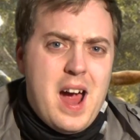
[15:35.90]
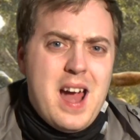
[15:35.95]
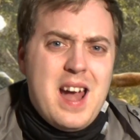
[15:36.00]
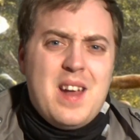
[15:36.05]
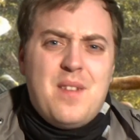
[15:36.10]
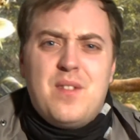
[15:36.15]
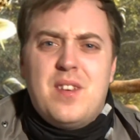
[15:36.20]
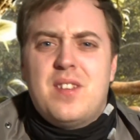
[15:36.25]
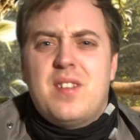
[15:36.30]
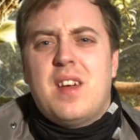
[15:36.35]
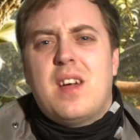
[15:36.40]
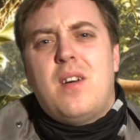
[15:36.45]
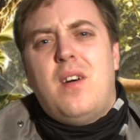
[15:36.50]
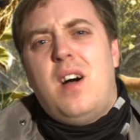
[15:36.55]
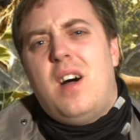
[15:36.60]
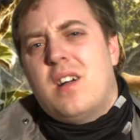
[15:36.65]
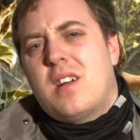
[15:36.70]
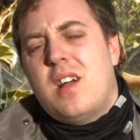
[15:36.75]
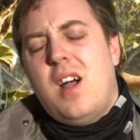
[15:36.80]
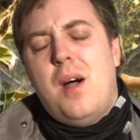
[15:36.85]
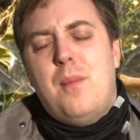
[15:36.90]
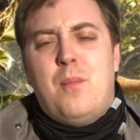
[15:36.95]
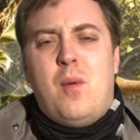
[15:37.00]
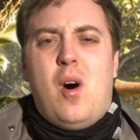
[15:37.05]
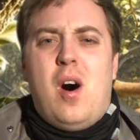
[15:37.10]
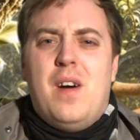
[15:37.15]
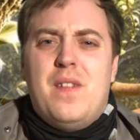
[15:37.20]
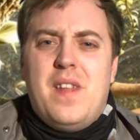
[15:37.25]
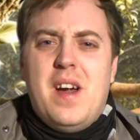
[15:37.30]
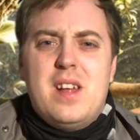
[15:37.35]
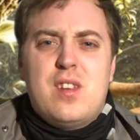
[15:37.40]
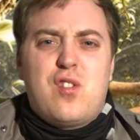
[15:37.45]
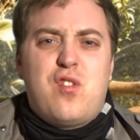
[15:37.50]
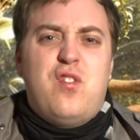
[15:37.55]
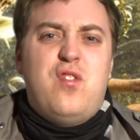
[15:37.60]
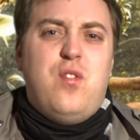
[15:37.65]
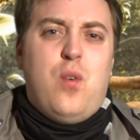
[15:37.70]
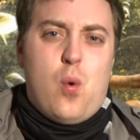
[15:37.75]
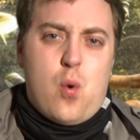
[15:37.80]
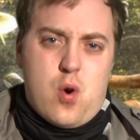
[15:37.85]
And I'm just like, oh, come on, that's
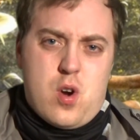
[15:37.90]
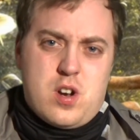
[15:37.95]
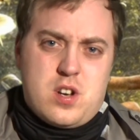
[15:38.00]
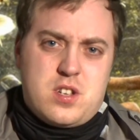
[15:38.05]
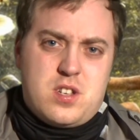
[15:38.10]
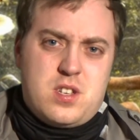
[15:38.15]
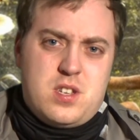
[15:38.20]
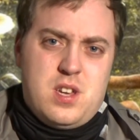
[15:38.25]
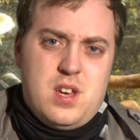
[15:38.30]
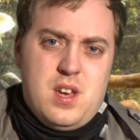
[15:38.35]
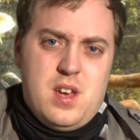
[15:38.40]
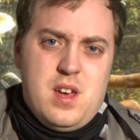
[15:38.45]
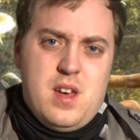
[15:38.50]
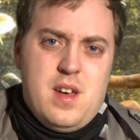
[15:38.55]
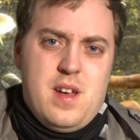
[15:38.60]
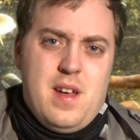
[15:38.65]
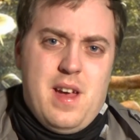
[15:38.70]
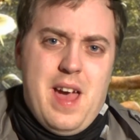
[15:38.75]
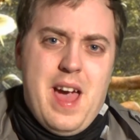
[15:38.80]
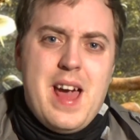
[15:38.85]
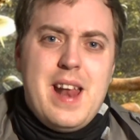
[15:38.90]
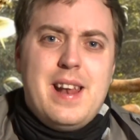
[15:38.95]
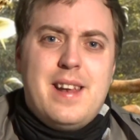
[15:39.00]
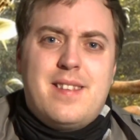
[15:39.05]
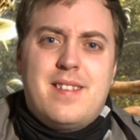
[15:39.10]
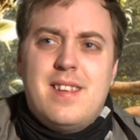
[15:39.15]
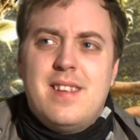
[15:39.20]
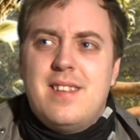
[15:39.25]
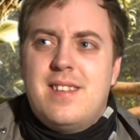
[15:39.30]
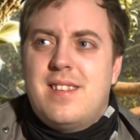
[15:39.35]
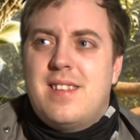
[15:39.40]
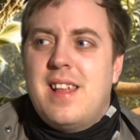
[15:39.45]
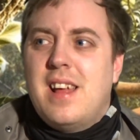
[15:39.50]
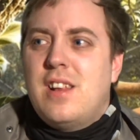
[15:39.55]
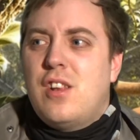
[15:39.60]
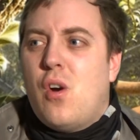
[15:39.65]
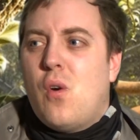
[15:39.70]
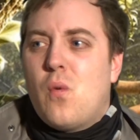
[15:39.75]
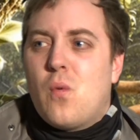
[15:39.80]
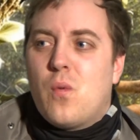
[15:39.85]
forced. And since
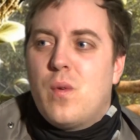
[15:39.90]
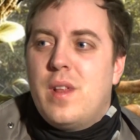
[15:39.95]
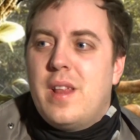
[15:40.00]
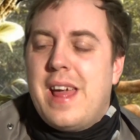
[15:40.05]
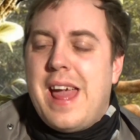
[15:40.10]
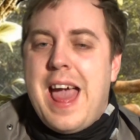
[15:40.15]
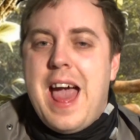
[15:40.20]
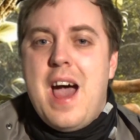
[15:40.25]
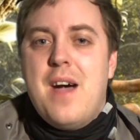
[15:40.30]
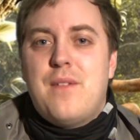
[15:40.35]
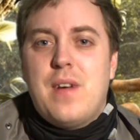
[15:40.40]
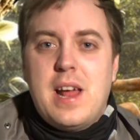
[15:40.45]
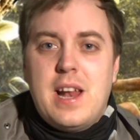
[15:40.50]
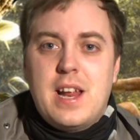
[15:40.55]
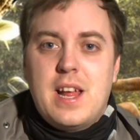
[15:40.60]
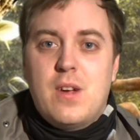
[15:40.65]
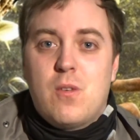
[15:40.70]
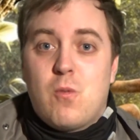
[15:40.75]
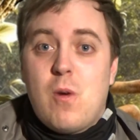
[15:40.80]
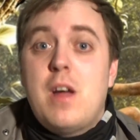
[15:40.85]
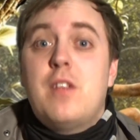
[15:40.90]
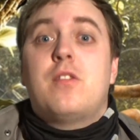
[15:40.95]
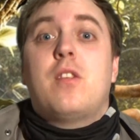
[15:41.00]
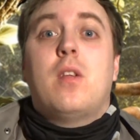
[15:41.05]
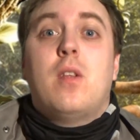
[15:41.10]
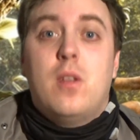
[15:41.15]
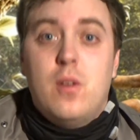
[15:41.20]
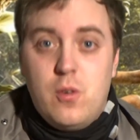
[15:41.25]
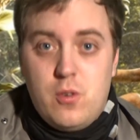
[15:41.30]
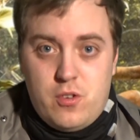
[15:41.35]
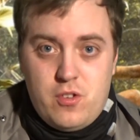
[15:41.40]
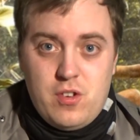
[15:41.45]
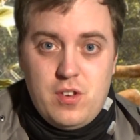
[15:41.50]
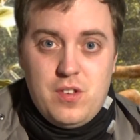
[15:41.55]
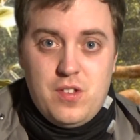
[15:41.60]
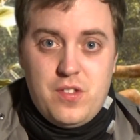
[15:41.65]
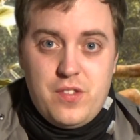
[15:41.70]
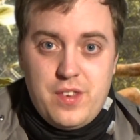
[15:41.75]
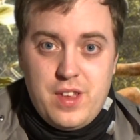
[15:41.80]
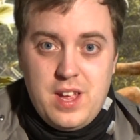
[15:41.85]
they don't really have any
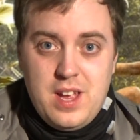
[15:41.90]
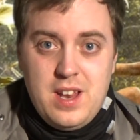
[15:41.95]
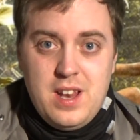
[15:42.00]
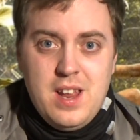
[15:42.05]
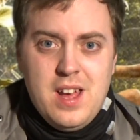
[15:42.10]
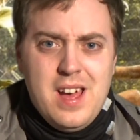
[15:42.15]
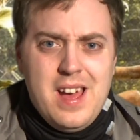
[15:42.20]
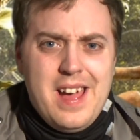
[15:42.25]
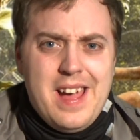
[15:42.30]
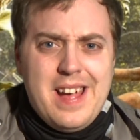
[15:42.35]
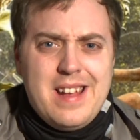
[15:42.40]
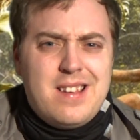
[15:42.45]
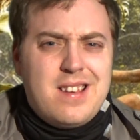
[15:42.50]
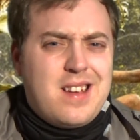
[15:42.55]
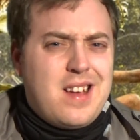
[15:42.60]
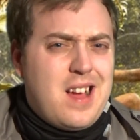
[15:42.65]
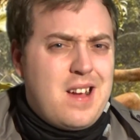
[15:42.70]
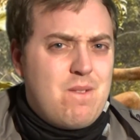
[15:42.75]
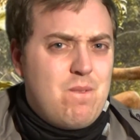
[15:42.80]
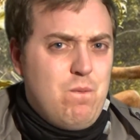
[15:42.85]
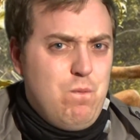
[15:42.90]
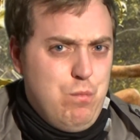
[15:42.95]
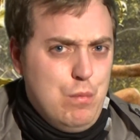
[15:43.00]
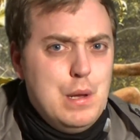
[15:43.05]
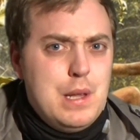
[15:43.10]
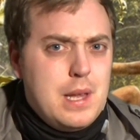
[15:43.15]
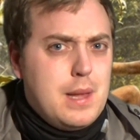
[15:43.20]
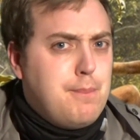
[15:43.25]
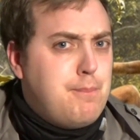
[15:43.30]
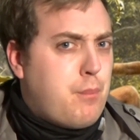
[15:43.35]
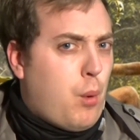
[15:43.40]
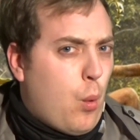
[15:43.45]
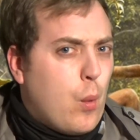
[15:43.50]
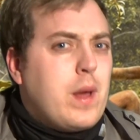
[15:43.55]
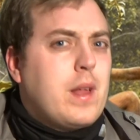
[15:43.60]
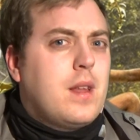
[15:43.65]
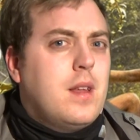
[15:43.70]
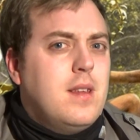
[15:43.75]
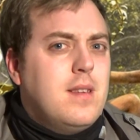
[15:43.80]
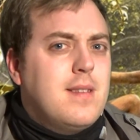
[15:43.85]
resolution scene, it's really
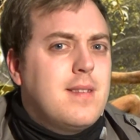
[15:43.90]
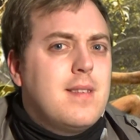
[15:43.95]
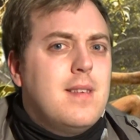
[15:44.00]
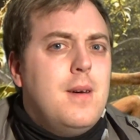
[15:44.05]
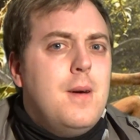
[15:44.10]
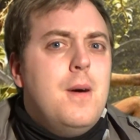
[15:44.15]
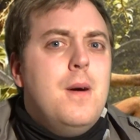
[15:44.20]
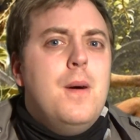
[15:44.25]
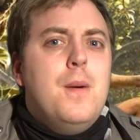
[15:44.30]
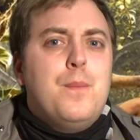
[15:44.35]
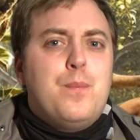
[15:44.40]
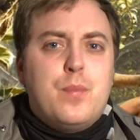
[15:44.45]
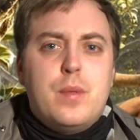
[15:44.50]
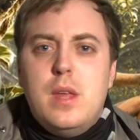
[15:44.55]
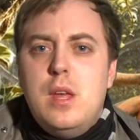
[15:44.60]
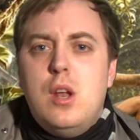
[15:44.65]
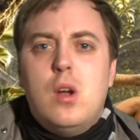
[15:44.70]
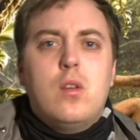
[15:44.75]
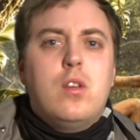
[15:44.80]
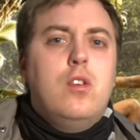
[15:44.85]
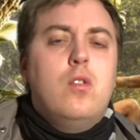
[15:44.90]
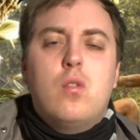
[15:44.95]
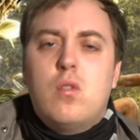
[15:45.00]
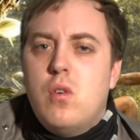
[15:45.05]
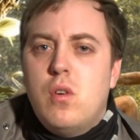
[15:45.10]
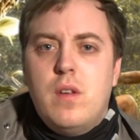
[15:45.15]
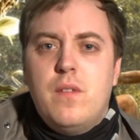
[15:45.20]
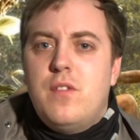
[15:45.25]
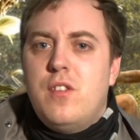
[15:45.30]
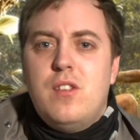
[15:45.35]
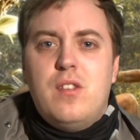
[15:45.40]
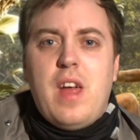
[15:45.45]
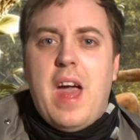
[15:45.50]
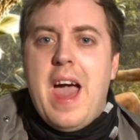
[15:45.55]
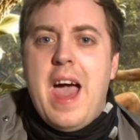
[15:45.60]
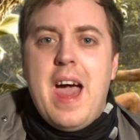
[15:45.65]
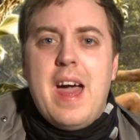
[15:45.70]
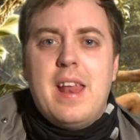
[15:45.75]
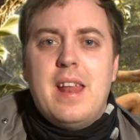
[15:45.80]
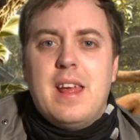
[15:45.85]
pointless. You know, you could have just
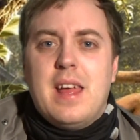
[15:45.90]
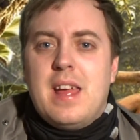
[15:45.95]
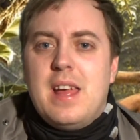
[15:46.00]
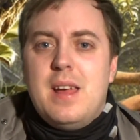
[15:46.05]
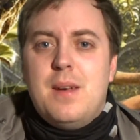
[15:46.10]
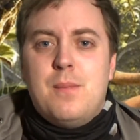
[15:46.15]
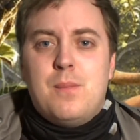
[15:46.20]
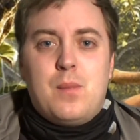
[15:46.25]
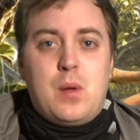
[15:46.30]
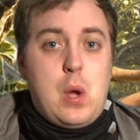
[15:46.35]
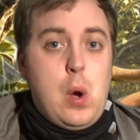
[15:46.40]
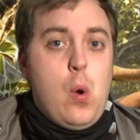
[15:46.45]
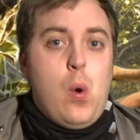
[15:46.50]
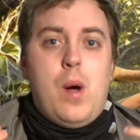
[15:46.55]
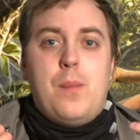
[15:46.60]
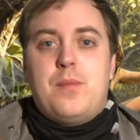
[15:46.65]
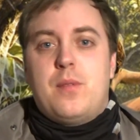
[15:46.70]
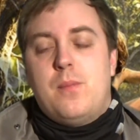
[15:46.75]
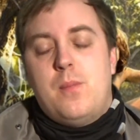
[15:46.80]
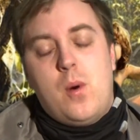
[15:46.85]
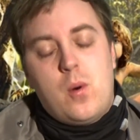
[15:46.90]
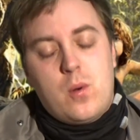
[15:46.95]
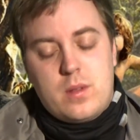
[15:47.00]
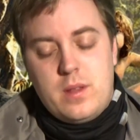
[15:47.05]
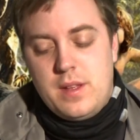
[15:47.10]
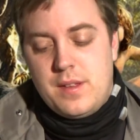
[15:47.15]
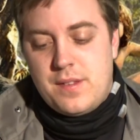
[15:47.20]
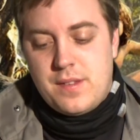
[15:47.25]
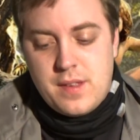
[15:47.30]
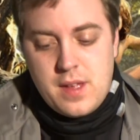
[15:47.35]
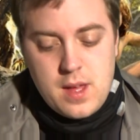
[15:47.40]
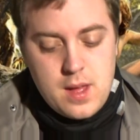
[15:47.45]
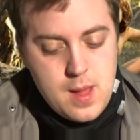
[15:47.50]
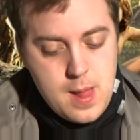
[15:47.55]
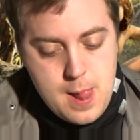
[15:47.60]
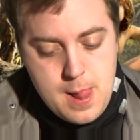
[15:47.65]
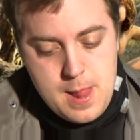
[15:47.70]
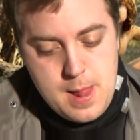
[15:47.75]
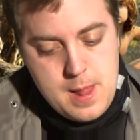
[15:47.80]
had him go up to Mowgli and say,